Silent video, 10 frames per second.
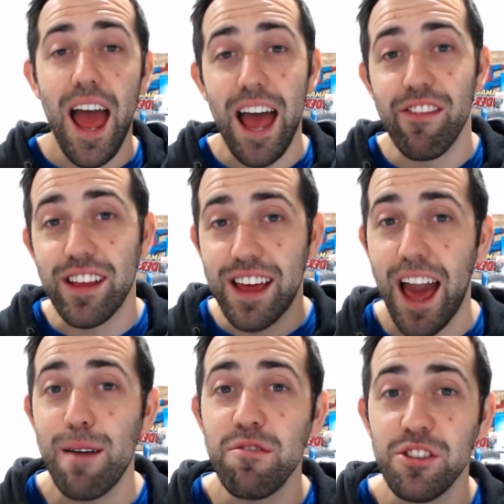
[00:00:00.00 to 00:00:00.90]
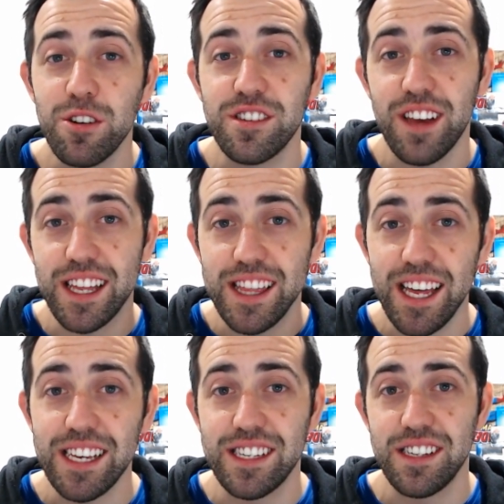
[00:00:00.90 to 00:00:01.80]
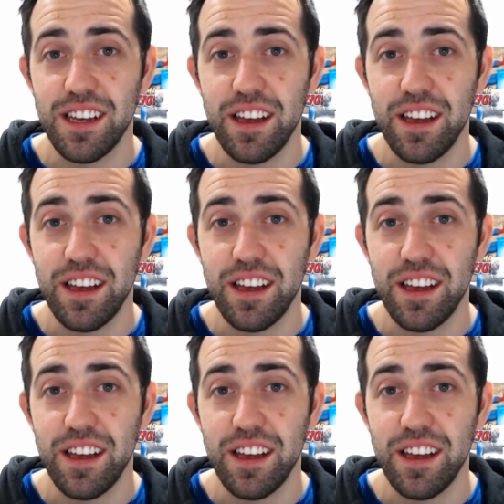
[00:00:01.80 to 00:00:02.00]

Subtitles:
and the game looks like this.